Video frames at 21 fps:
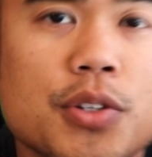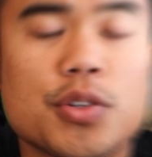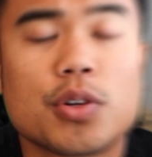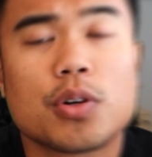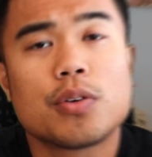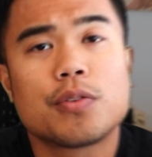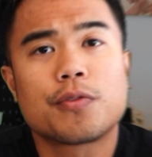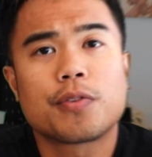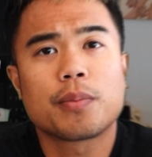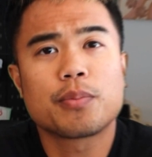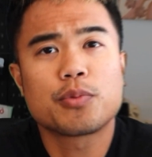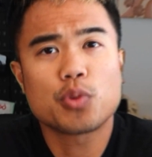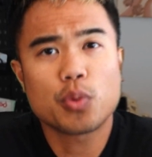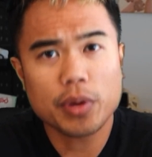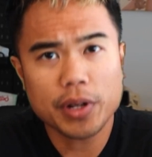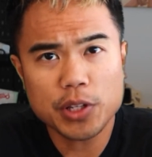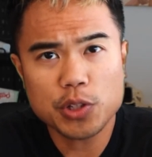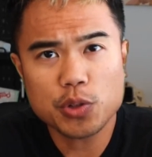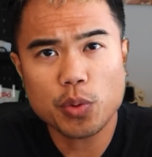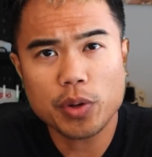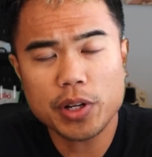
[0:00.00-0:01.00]
So from
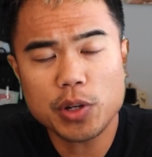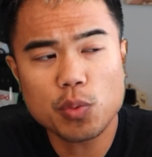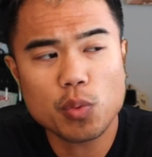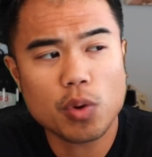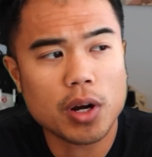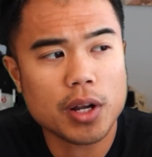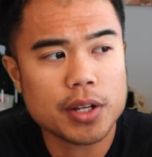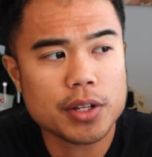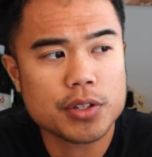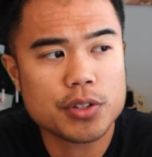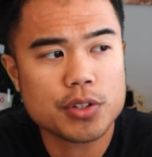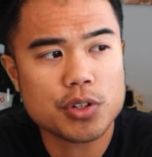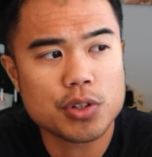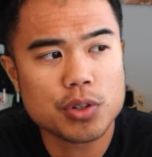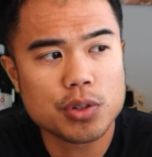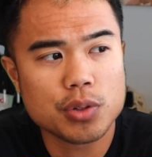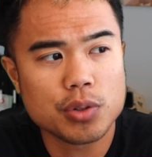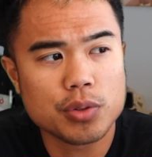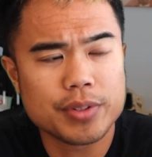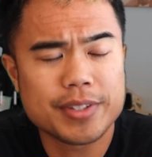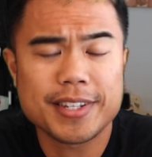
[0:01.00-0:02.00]
2021
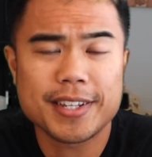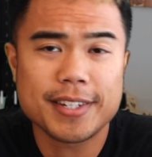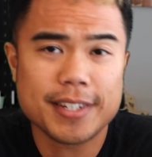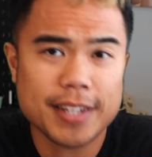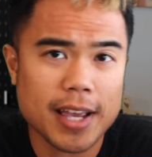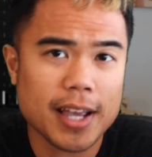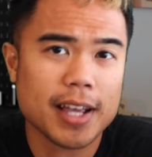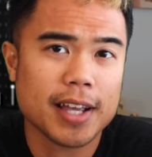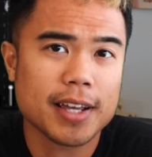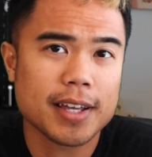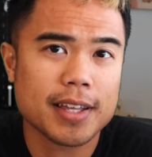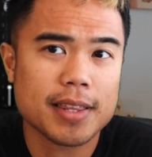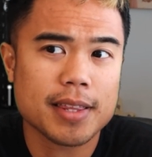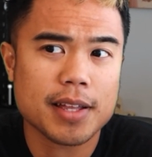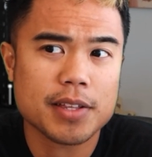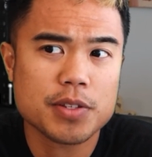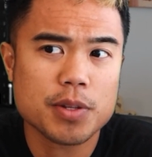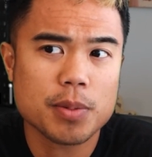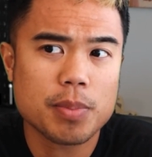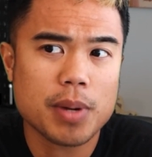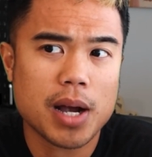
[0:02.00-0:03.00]
to today,
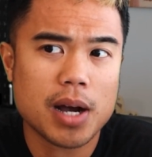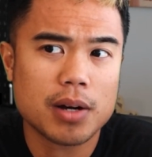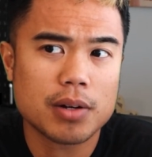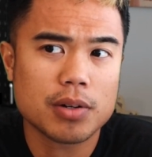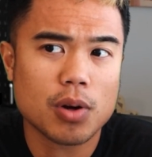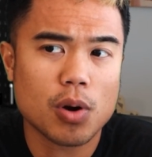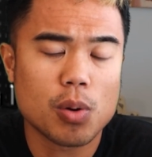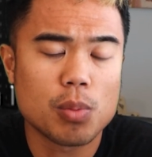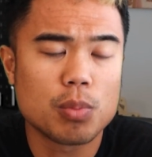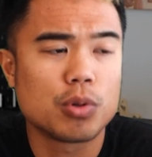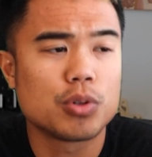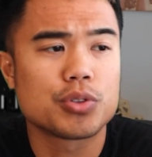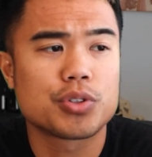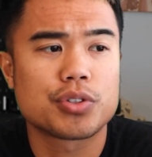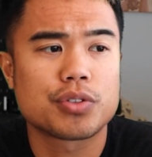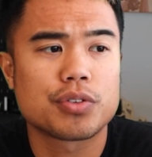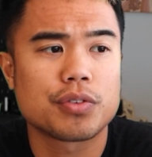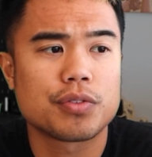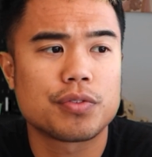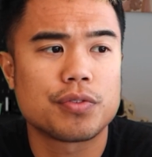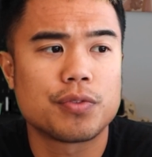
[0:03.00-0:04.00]
that's about
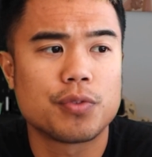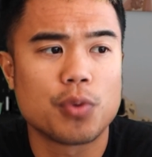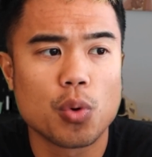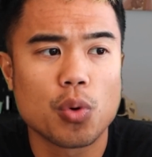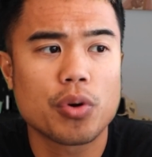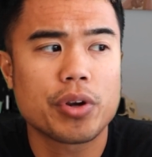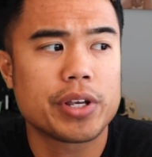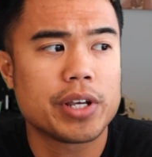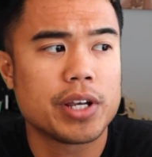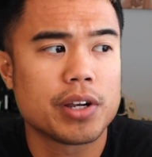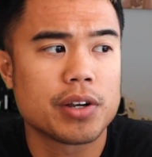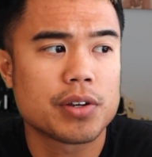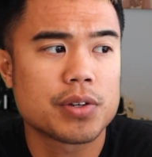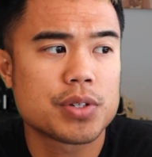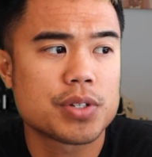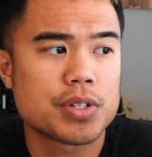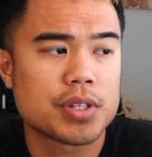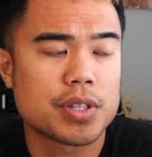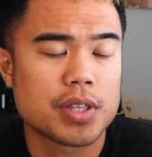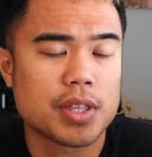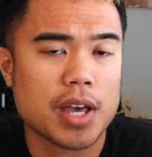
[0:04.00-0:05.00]
almost 4
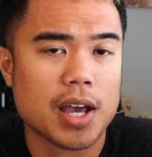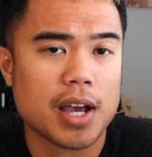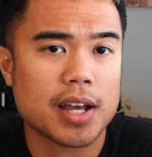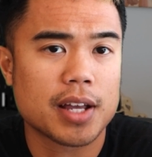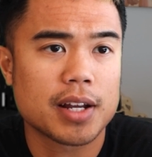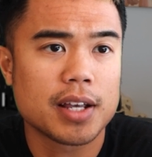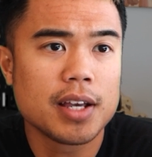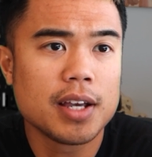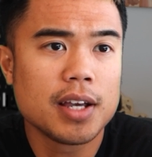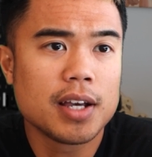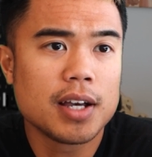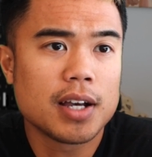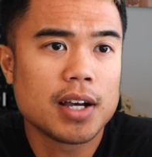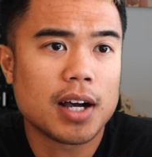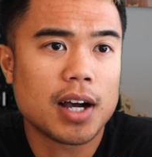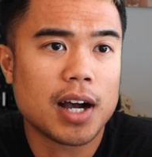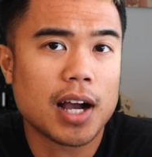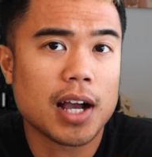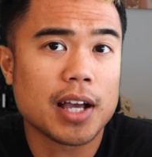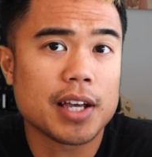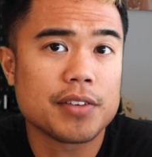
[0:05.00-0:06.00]
years that
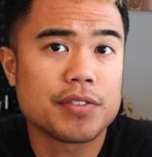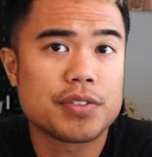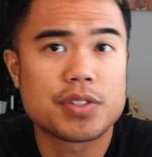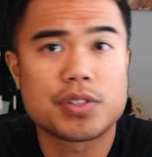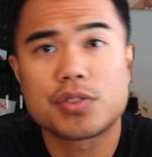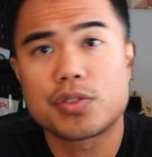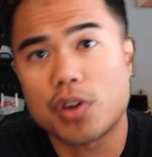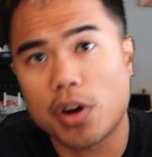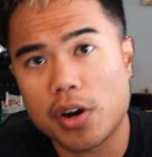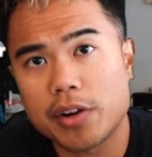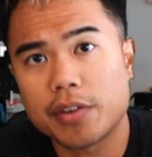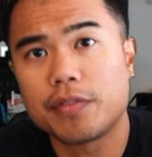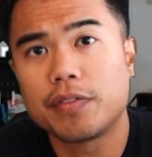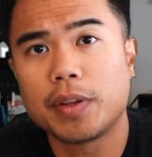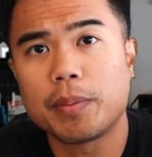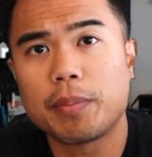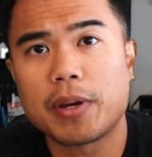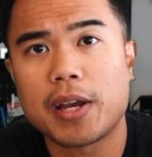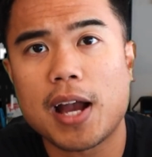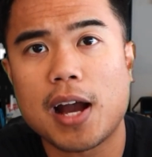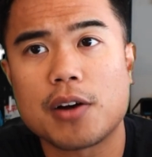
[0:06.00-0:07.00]
I've started
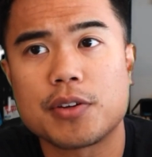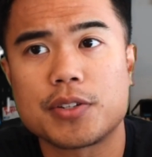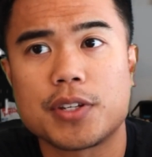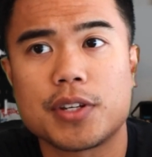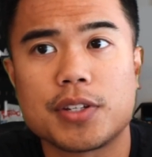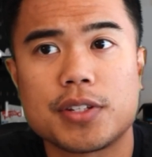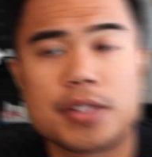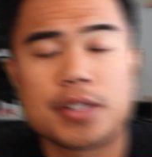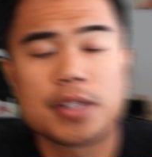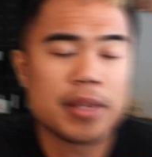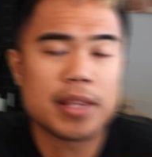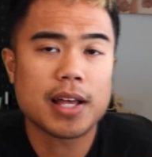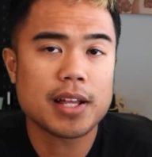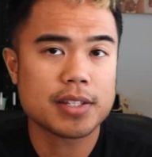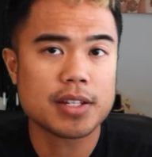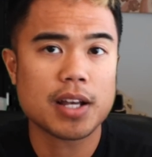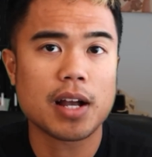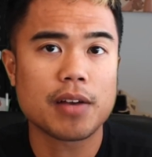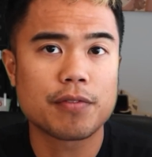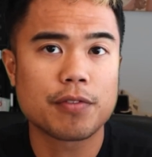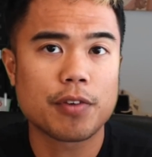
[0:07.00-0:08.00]
flipping houses. In that
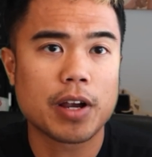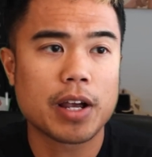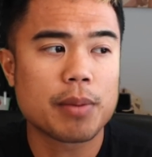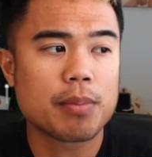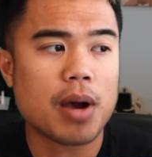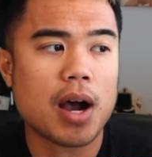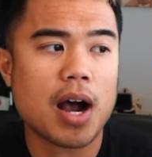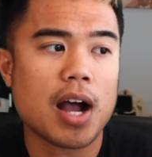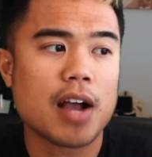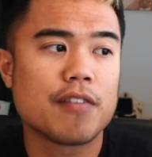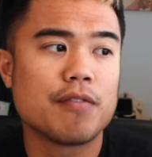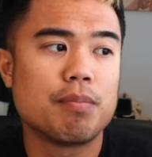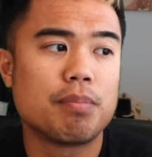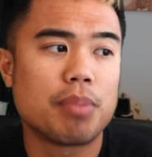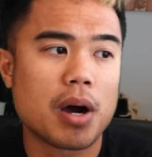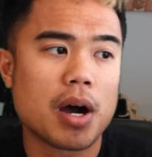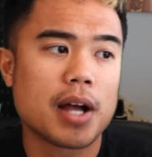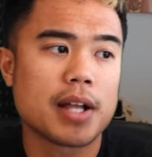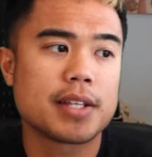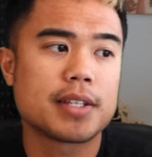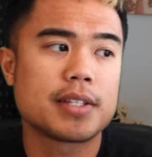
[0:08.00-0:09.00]
time frame, I've
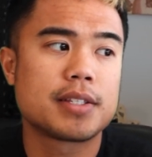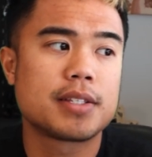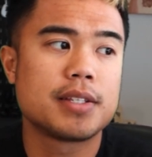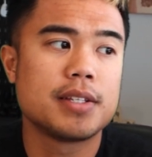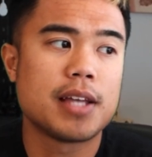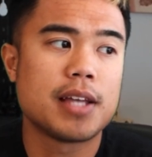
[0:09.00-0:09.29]
bought